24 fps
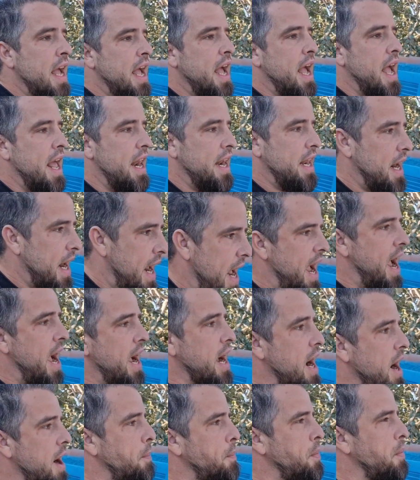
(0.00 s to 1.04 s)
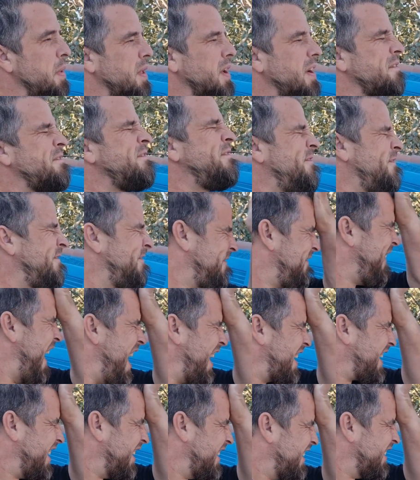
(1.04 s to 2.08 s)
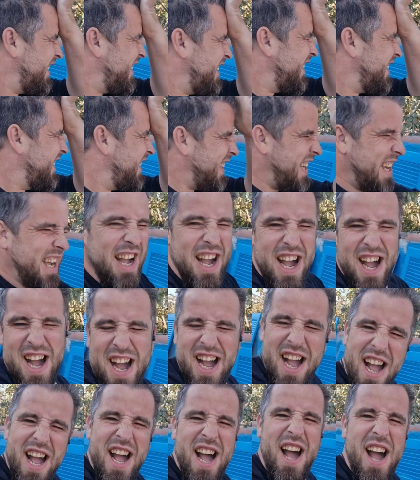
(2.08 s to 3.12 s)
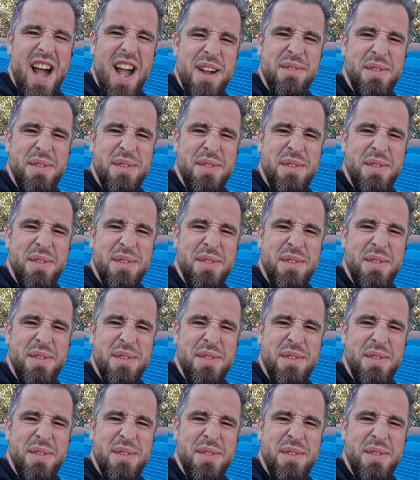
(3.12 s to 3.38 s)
And then I hang up, I'm like, fuck! I